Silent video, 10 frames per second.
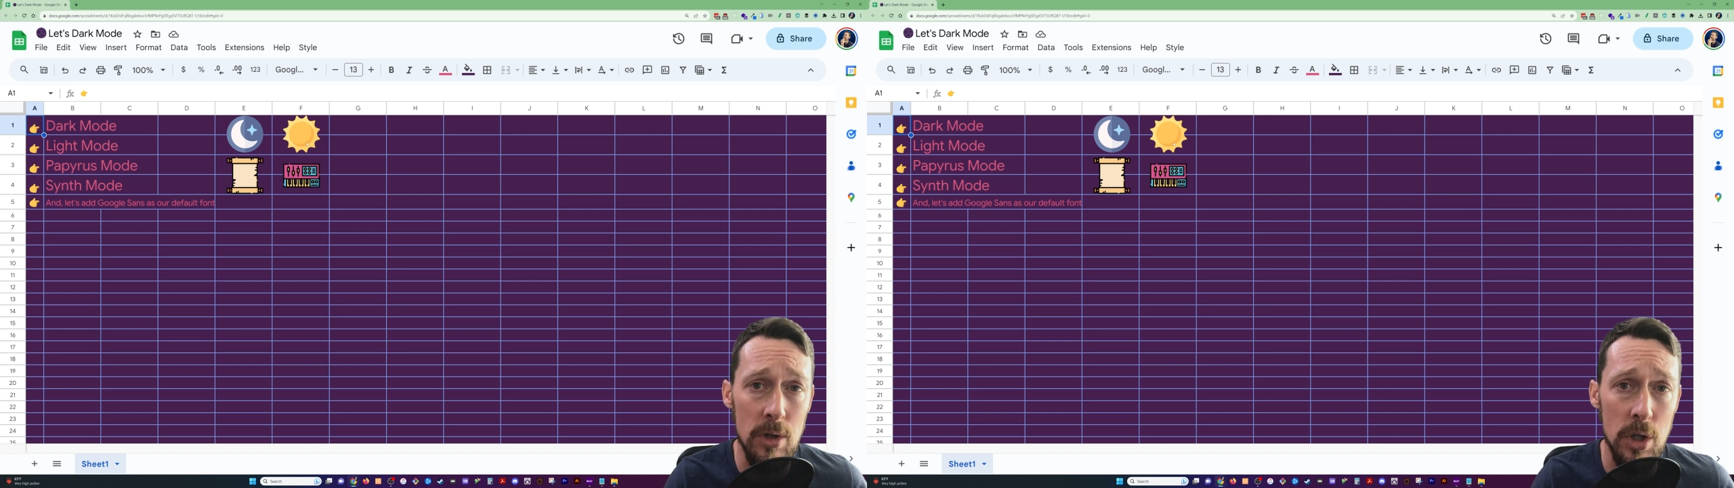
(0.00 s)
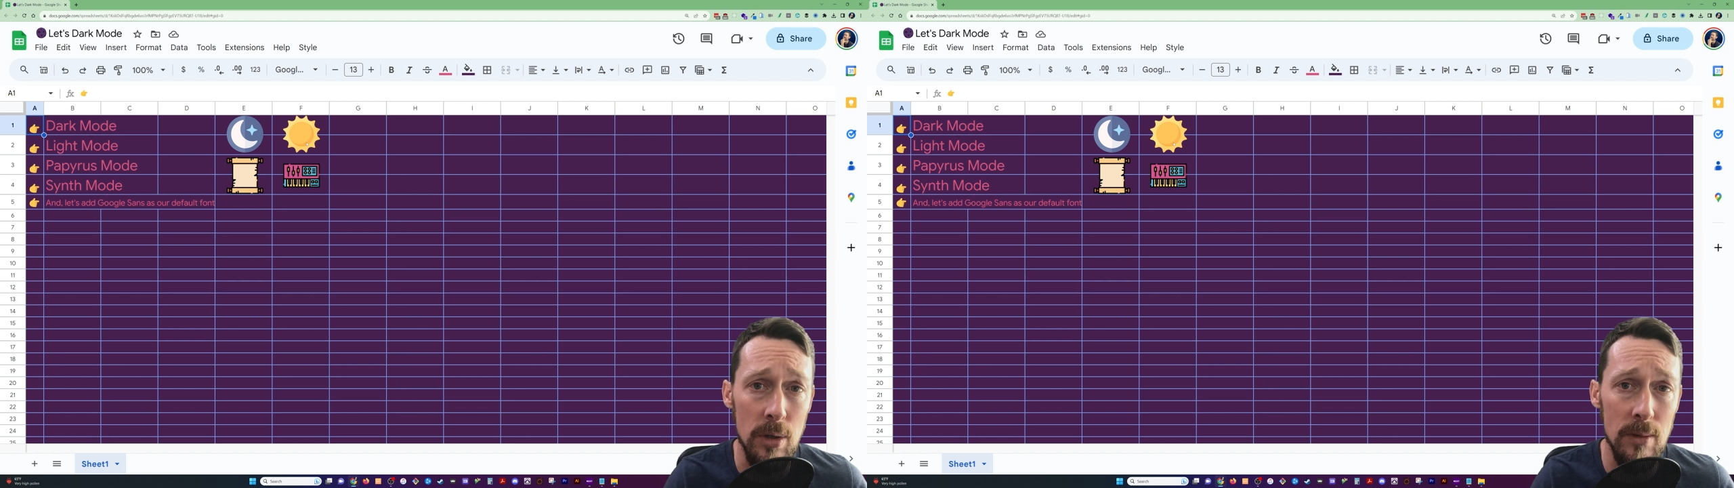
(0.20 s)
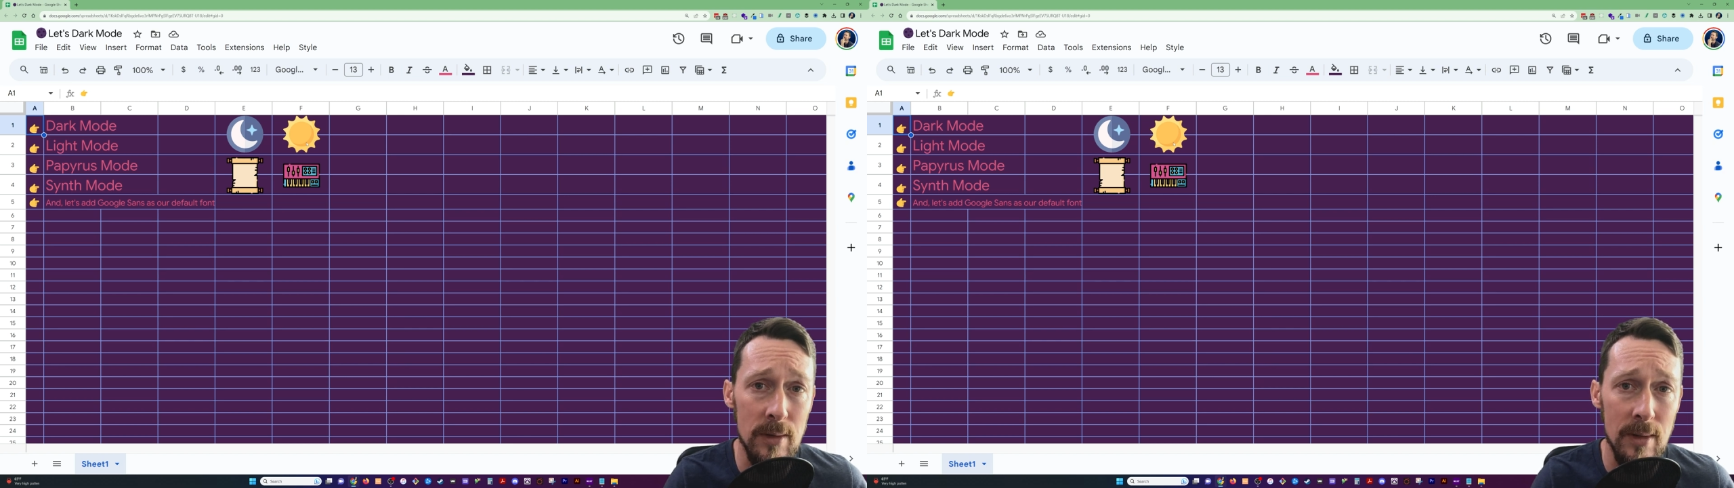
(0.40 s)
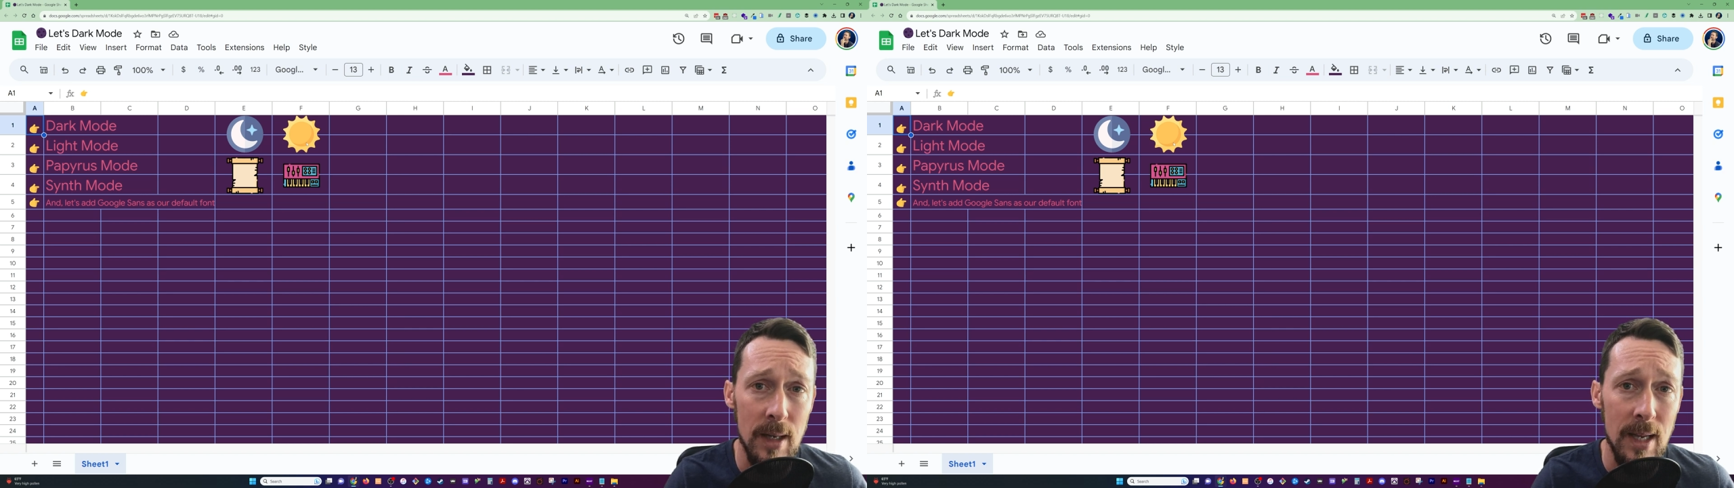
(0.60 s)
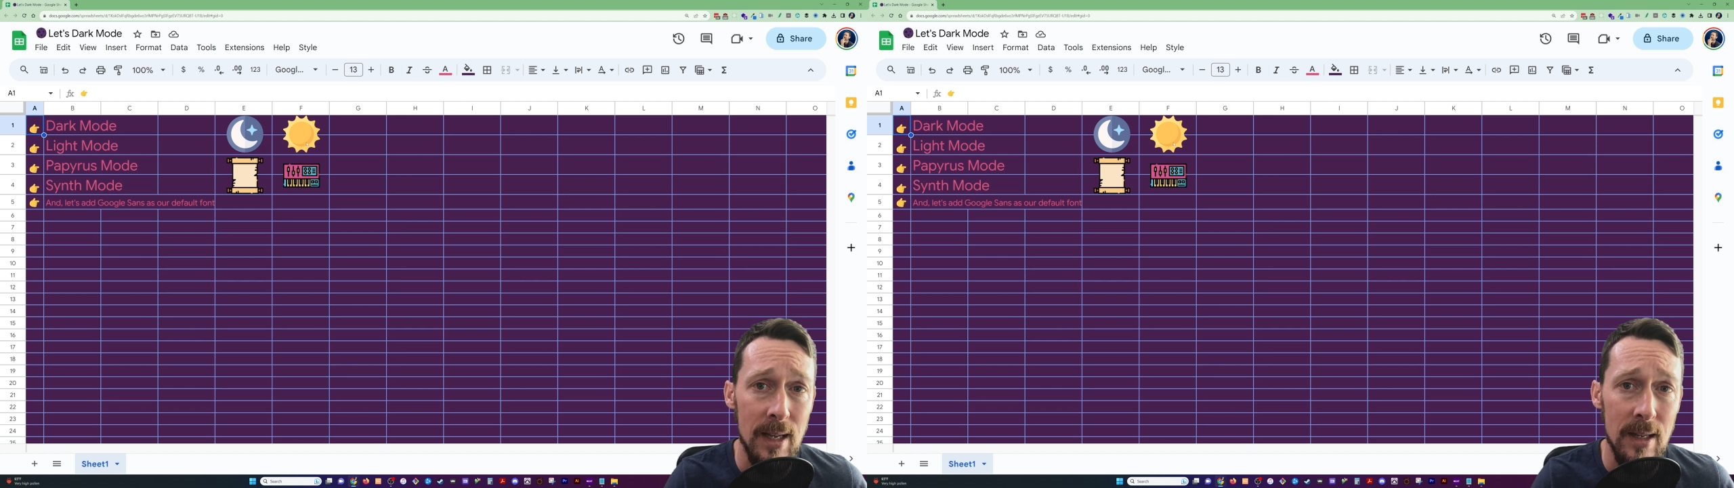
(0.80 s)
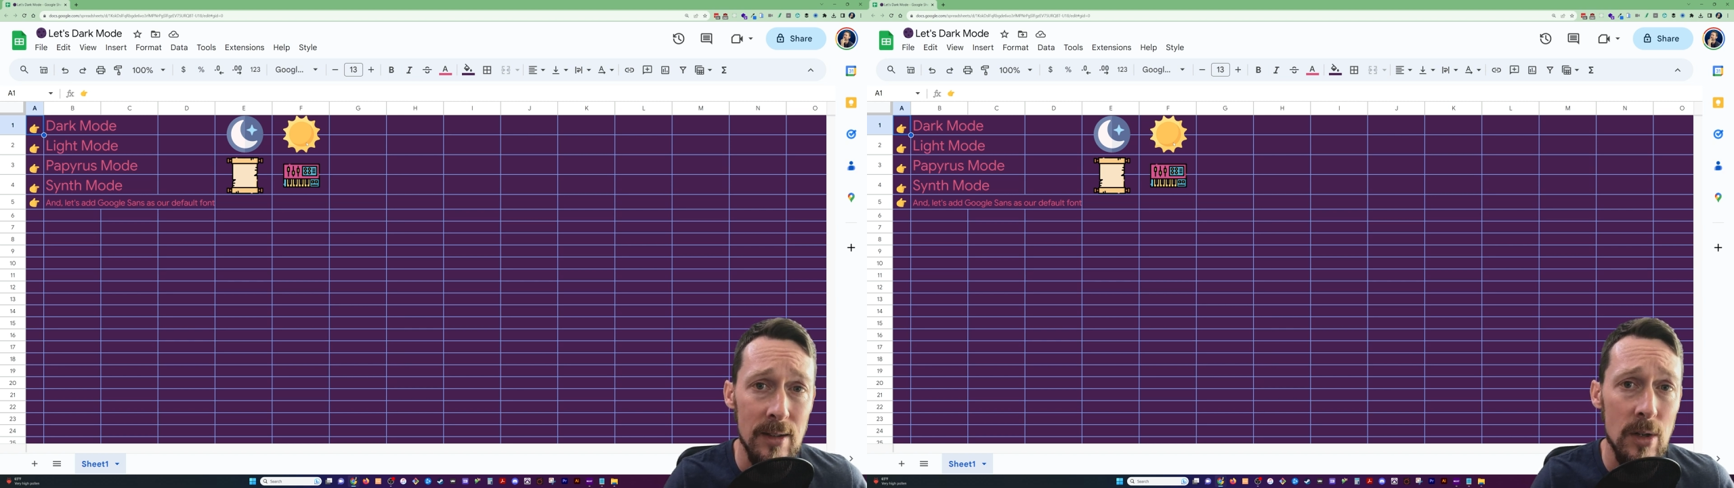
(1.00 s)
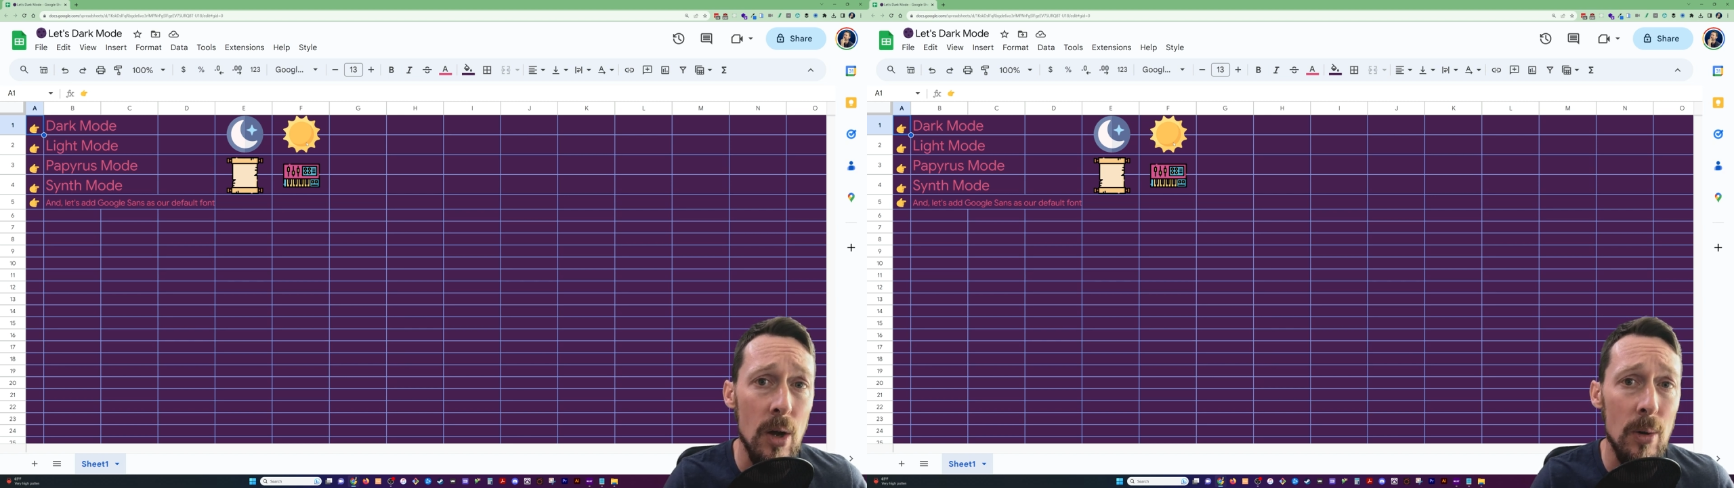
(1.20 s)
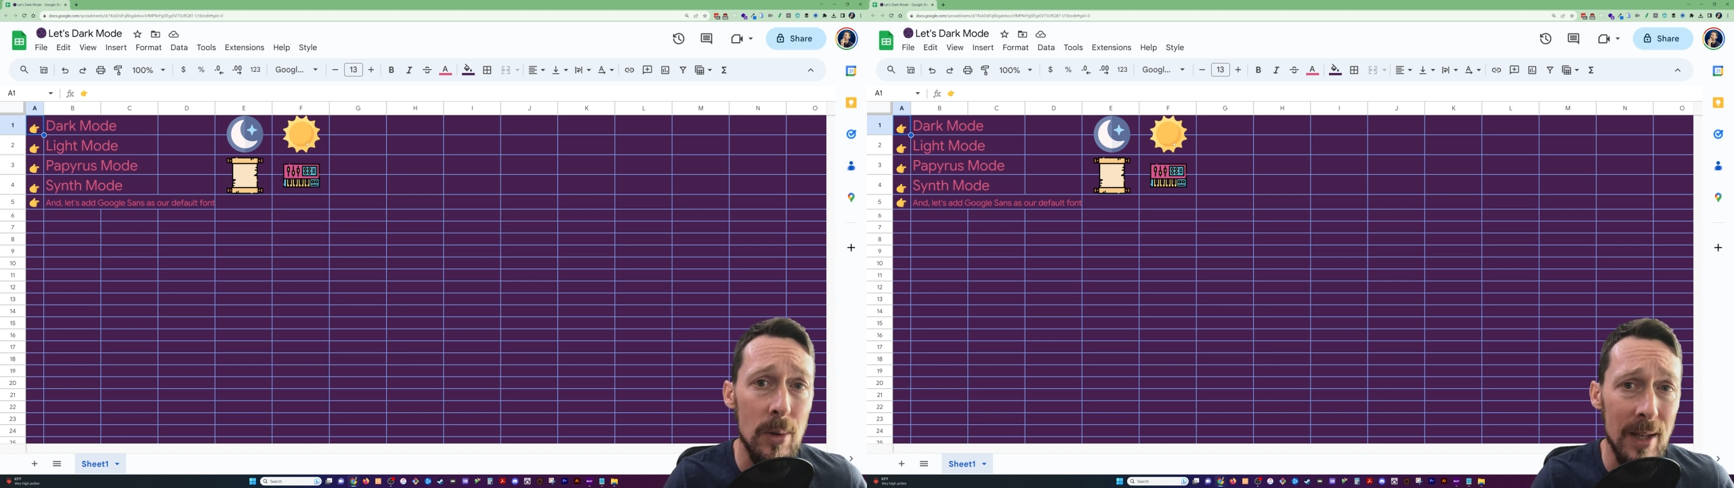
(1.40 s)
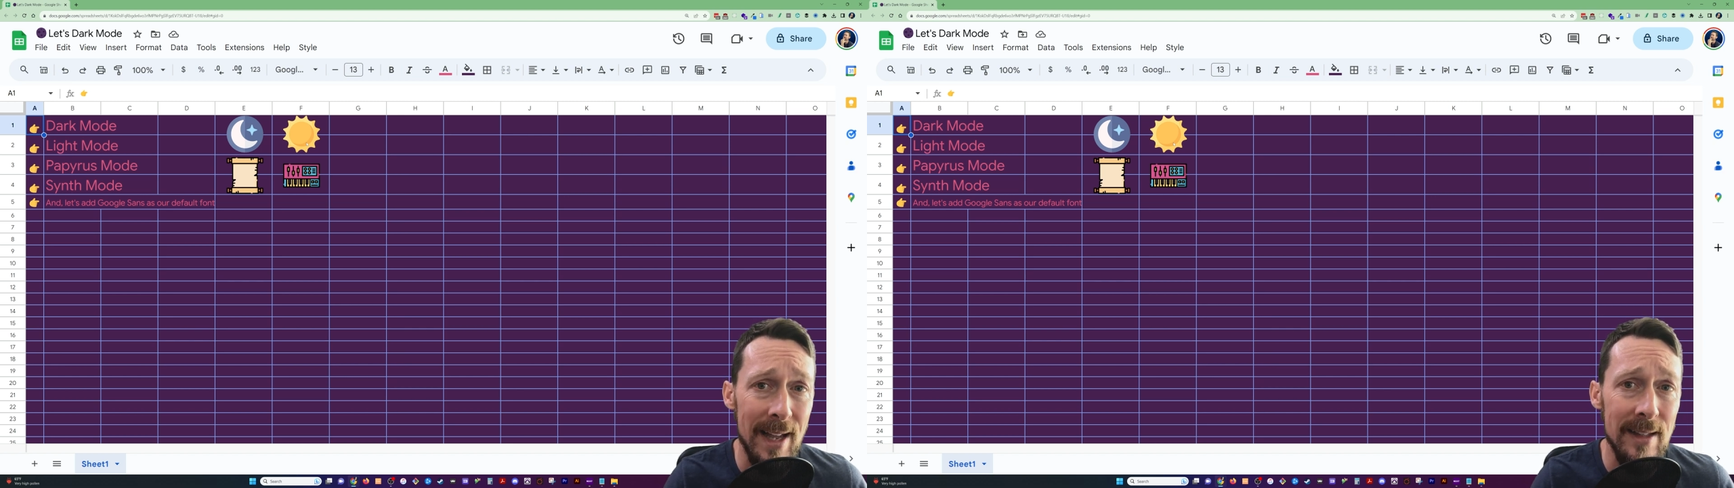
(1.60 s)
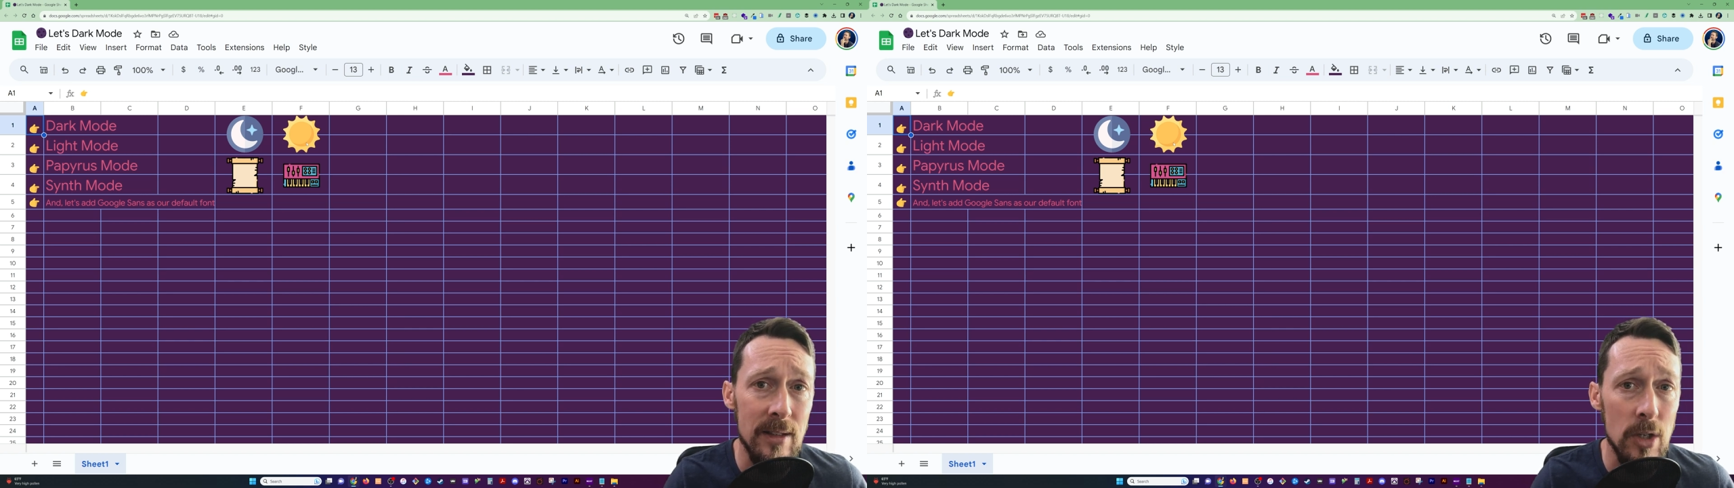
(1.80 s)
choose. So let's